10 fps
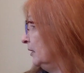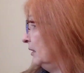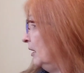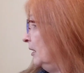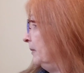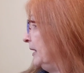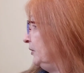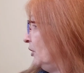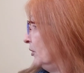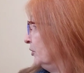at
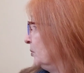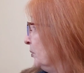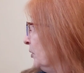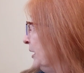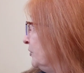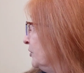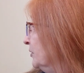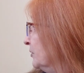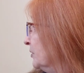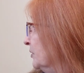
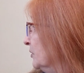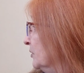Yarnspirations.